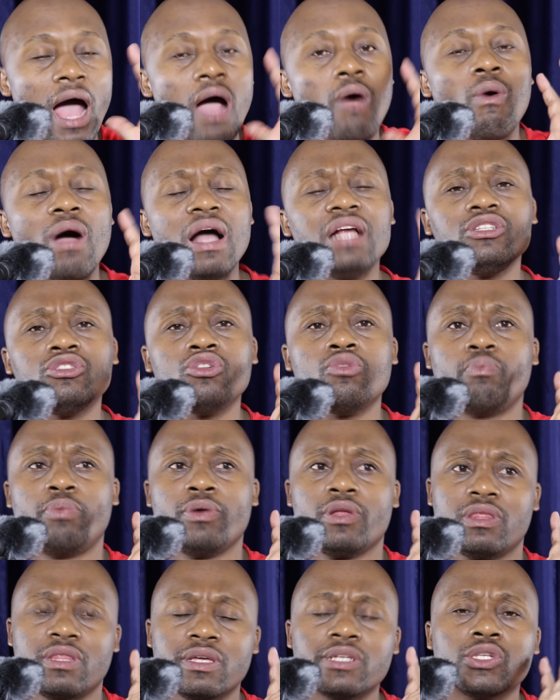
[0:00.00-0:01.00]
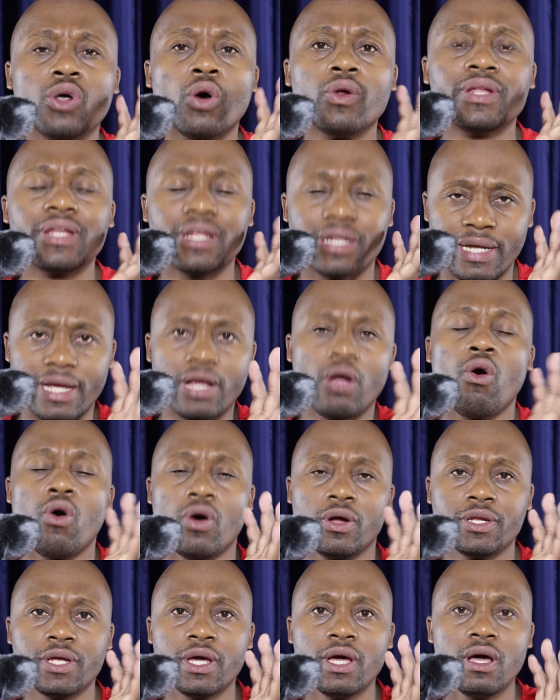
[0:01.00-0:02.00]
I want to put this on
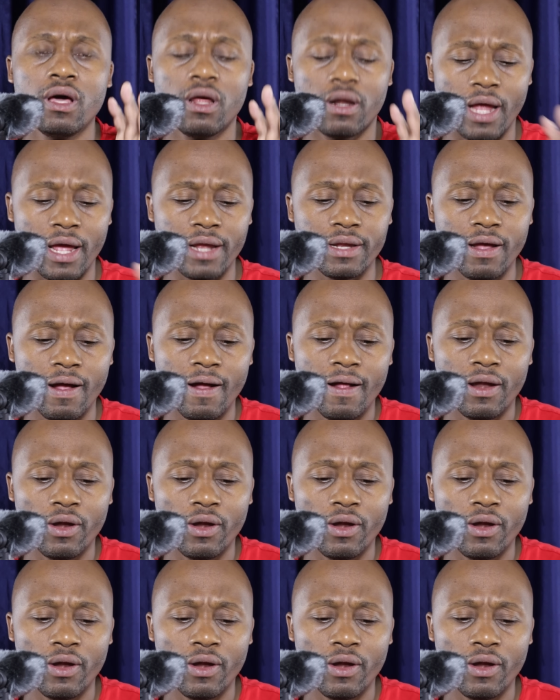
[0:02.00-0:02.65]
record, right?